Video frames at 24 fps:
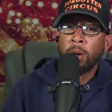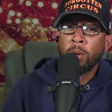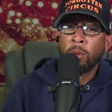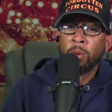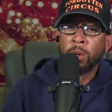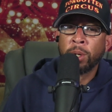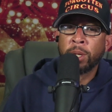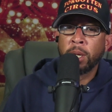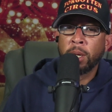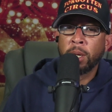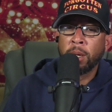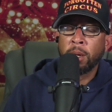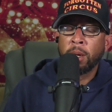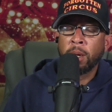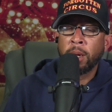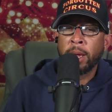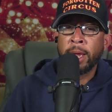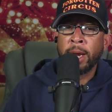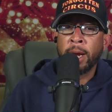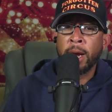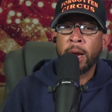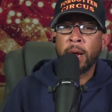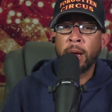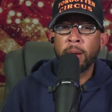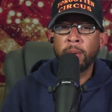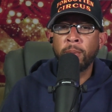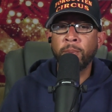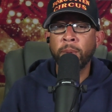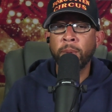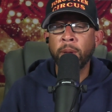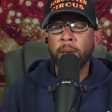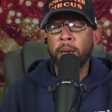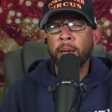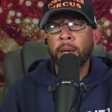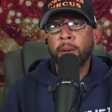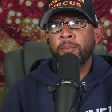with the and I
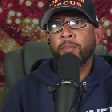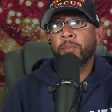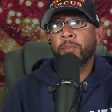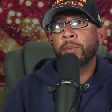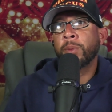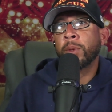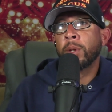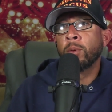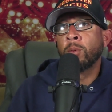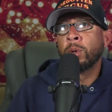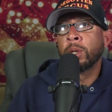uh,